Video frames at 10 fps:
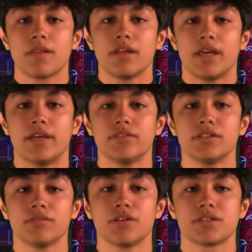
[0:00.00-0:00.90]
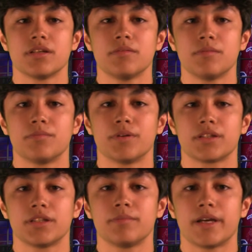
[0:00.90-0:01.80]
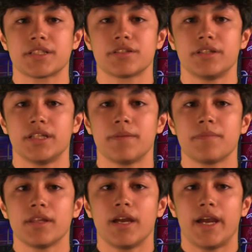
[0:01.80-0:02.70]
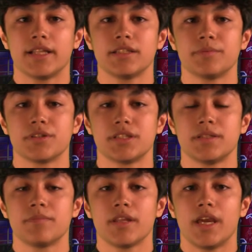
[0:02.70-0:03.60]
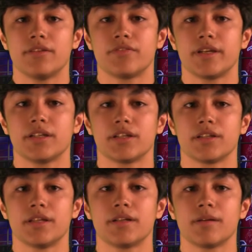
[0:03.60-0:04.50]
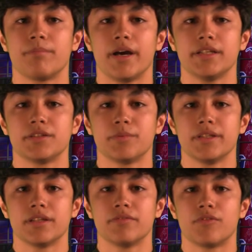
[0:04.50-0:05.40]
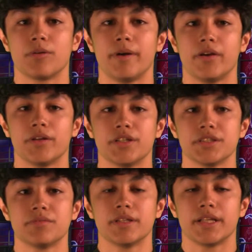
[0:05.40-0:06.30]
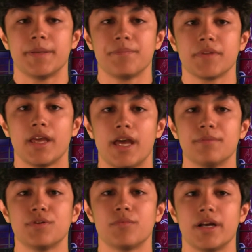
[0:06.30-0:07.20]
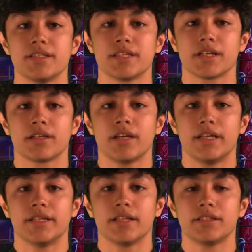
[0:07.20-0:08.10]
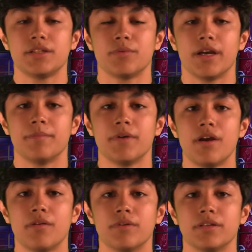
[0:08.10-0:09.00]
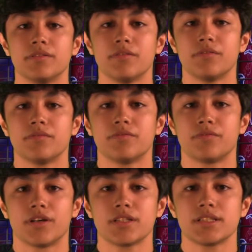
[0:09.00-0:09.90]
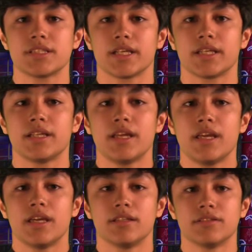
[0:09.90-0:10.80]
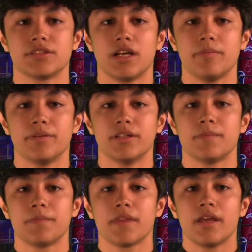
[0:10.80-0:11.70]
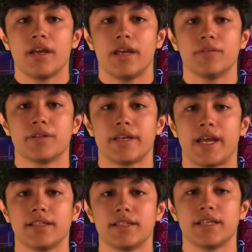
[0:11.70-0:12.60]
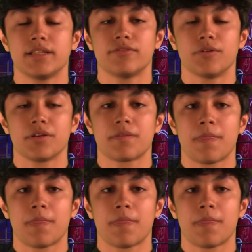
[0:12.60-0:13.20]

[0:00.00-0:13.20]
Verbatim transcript: Ava DeRosa, Brooklyn Bashkarini, Hadley Bushy, and Freya Hurley combined to win the 4x100 relay. Emma Weinzinger and Elodie Webb went first and second in the shot put, with Hadley getting fourth.